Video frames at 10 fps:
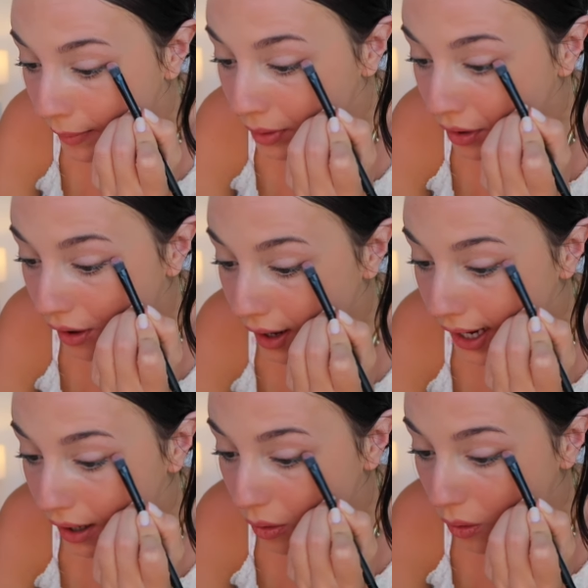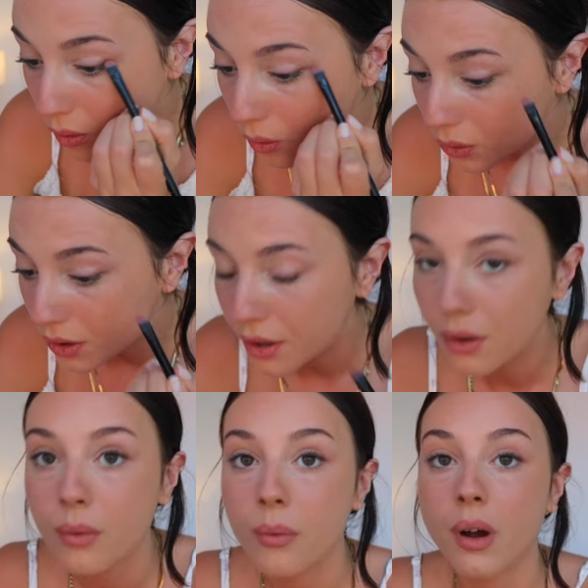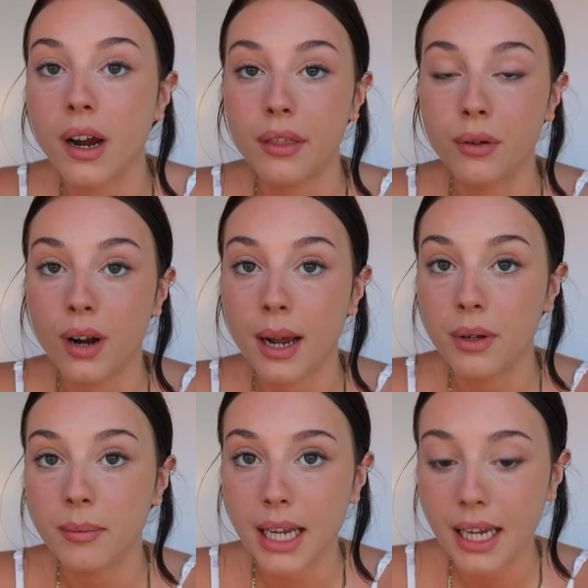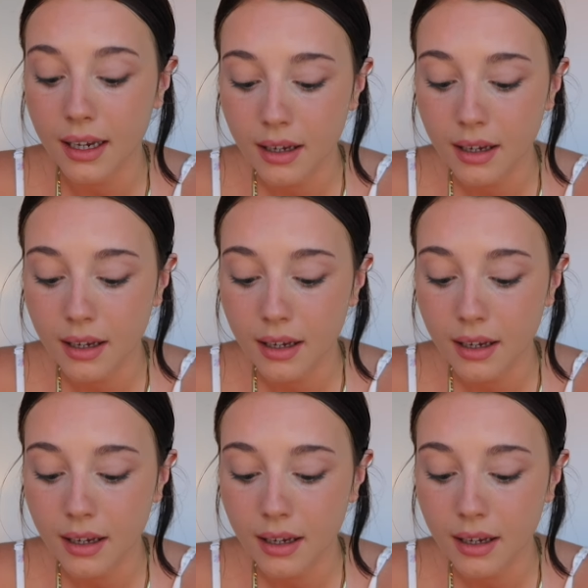am not at all where I thought I would be